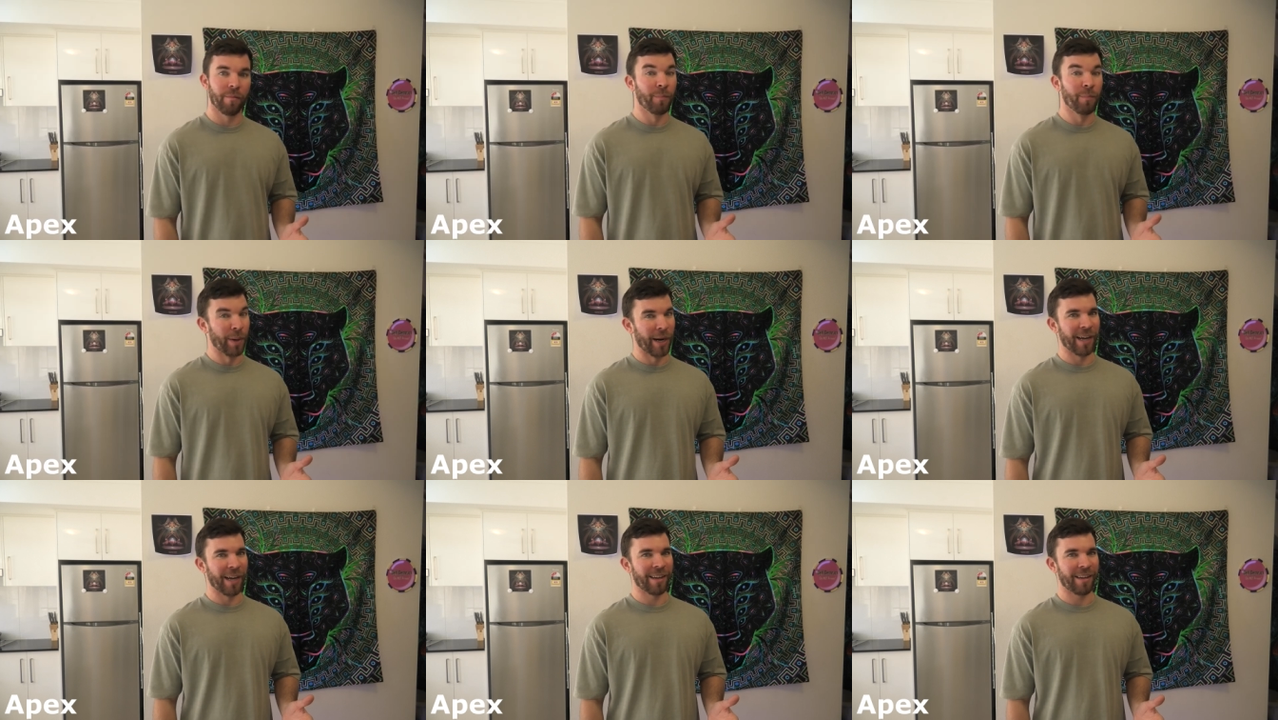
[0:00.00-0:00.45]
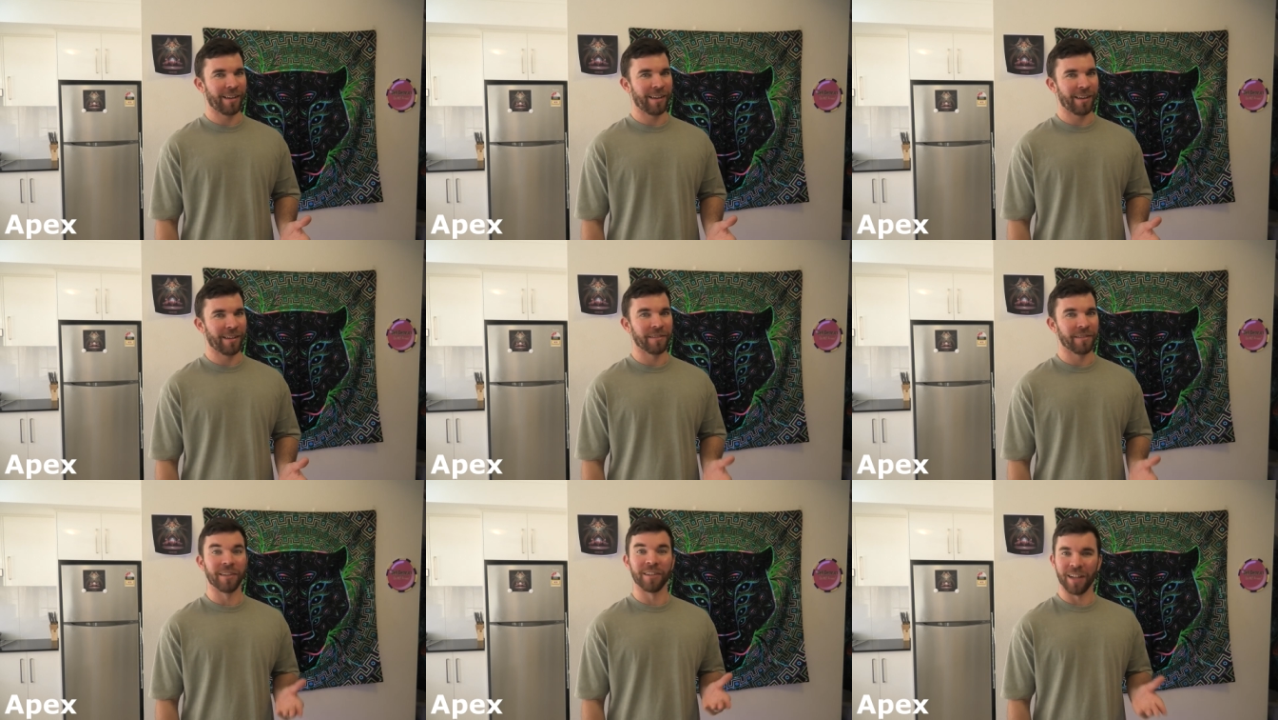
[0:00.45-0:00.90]

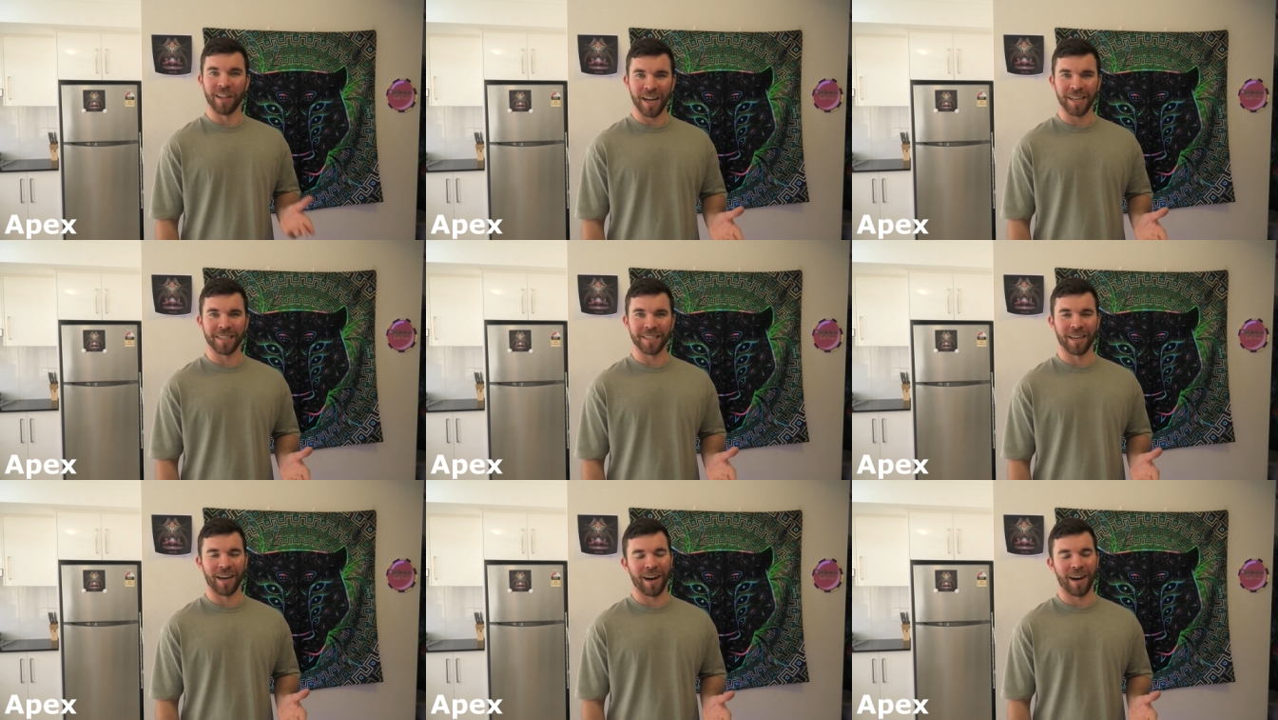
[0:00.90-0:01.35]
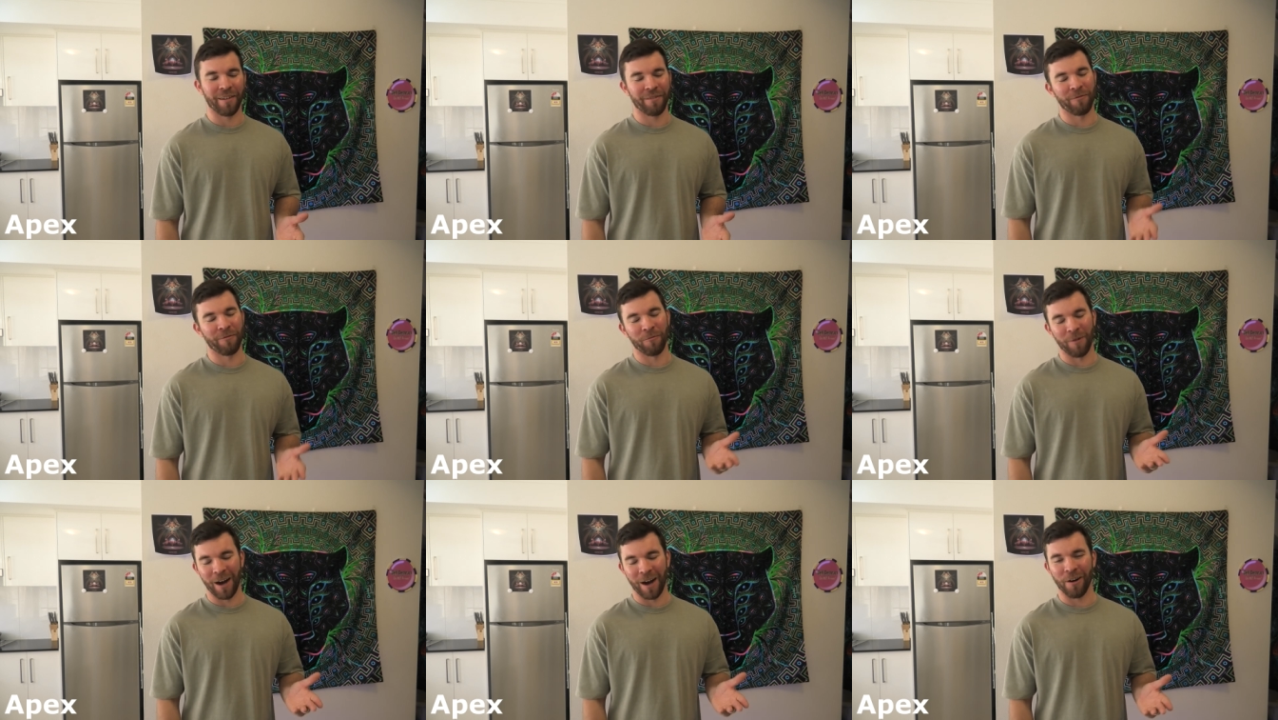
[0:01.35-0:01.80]
But the last
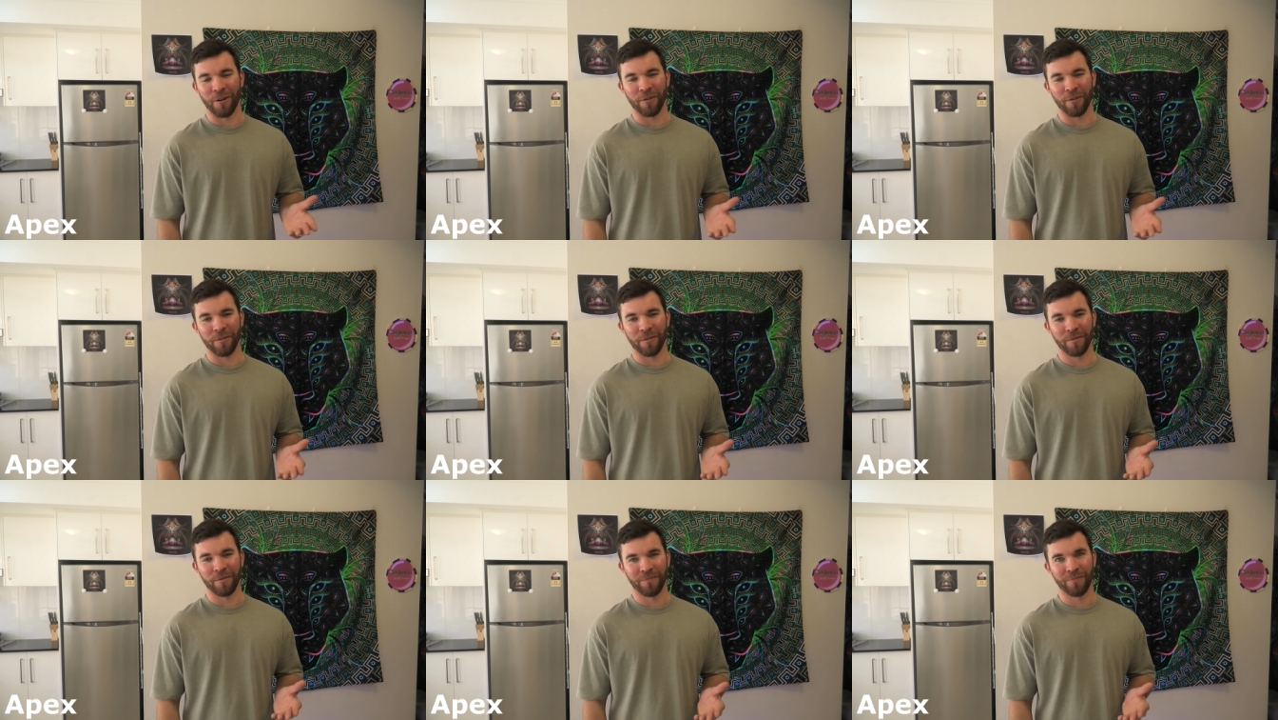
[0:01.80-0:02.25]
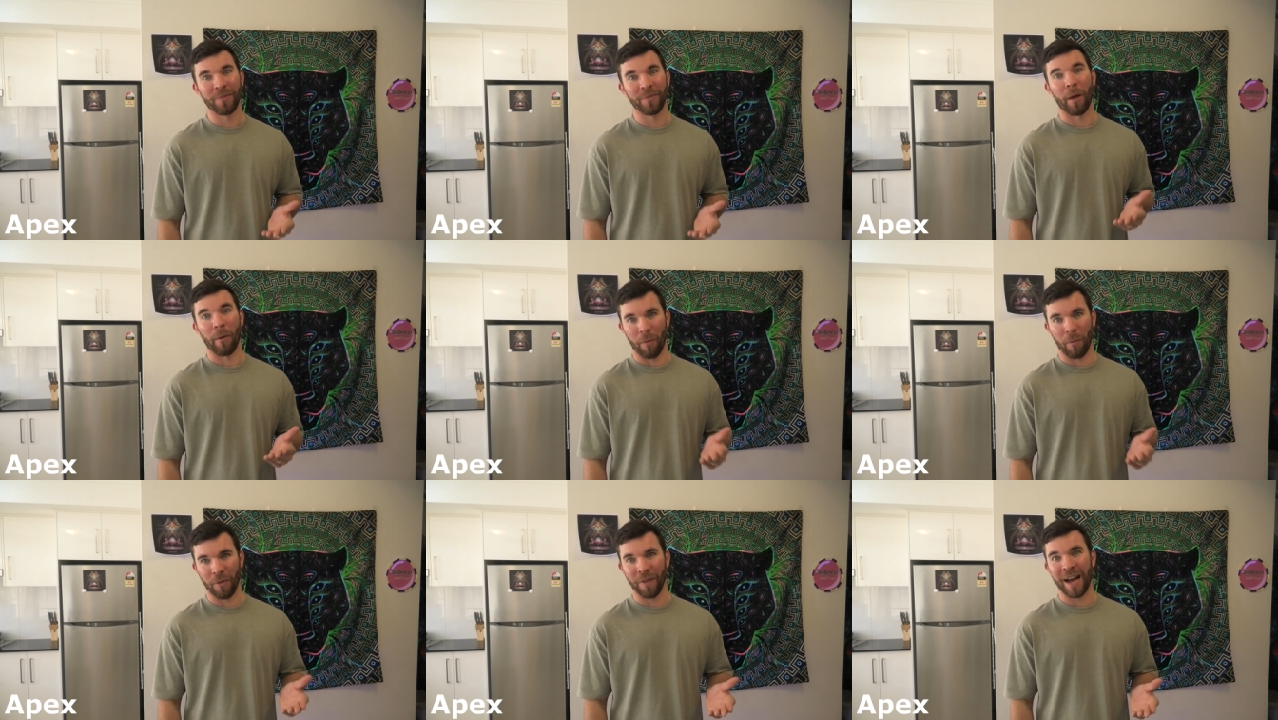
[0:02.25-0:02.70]
half, well
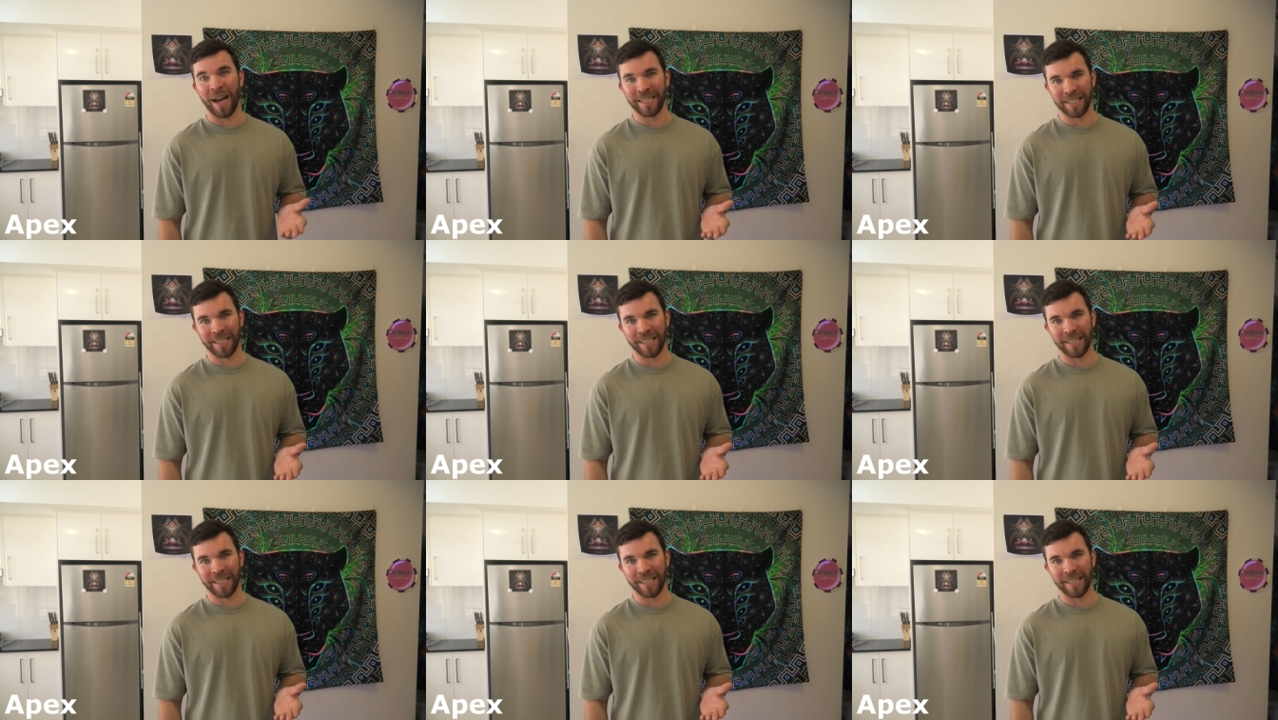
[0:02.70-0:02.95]
that